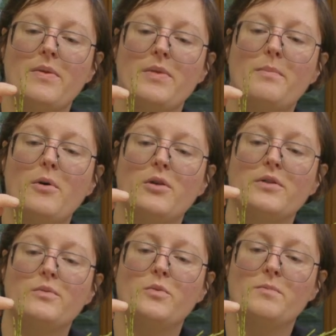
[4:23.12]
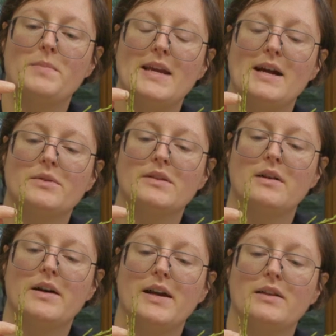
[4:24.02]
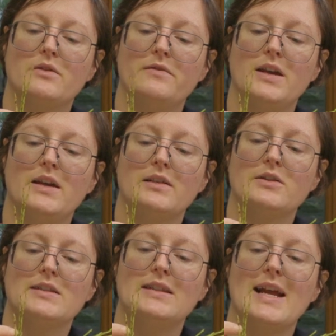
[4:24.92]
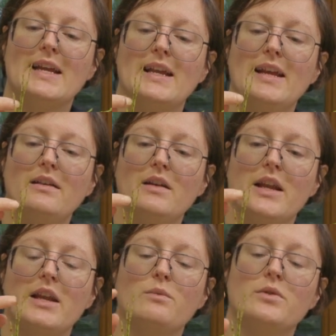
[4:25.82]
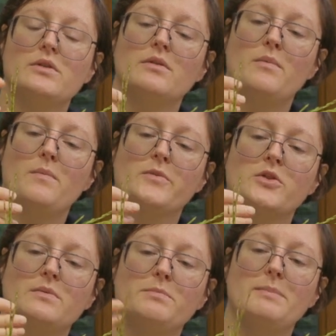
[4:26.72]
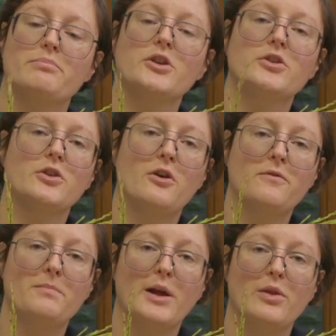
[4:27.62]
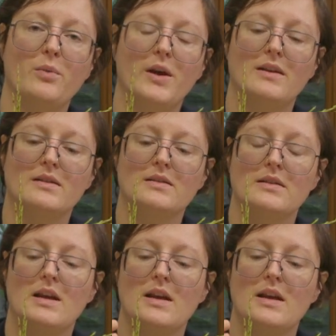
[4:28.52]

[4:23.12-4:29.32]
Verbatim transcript: the pollen would be outside of here, just dangling, and it would just be brushed off by the wind